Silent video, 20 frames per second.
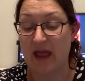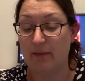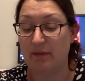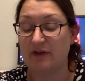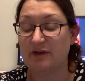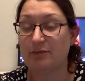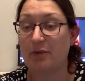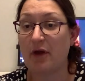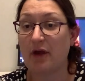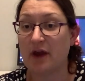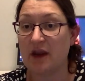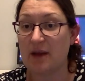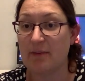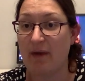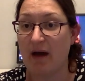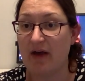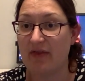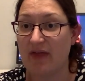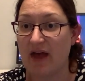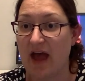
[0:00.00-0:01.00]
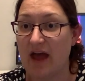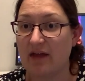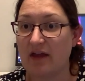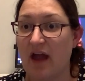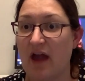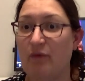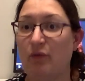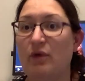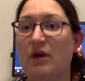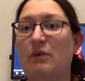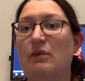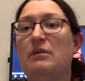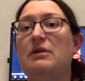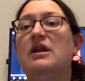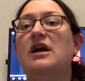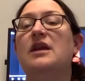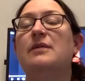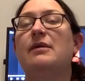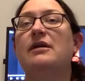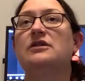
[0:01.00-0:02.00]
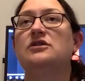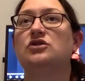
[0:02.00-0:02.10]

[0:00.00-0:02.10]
And we've spoken about that when we learned about